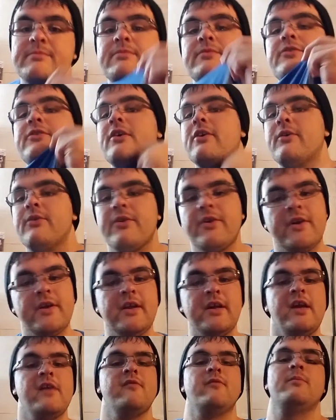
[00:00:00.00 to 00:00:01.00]
So they're going
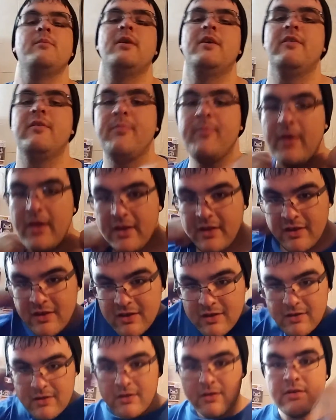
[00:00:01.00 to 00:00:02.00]
to give him as
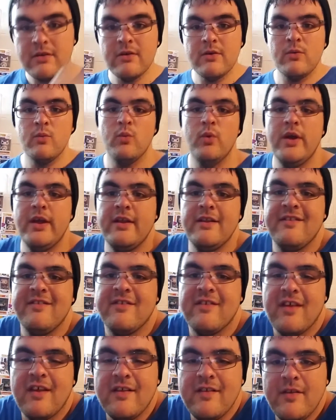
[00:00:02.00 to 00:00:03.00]
many
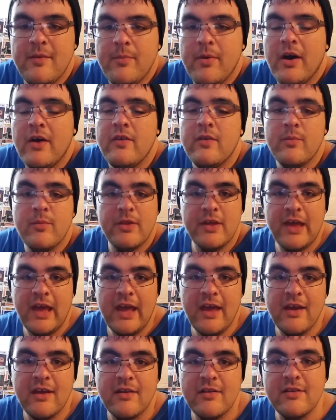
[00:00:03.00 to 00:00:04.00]
wins as he possibly
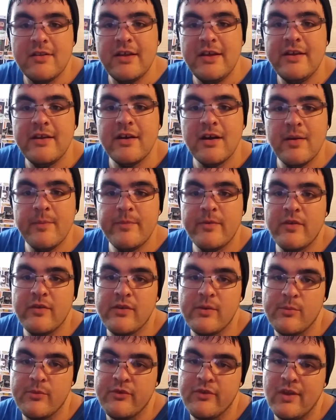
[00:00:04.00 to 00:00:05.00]
can leading up to
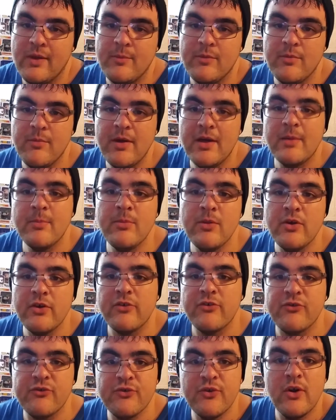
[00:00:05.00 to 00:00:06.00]
SummerSlam to make him look
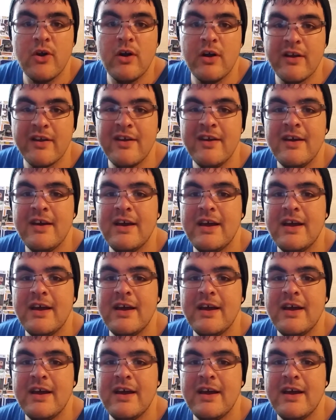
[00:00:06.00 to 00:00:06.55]
as strong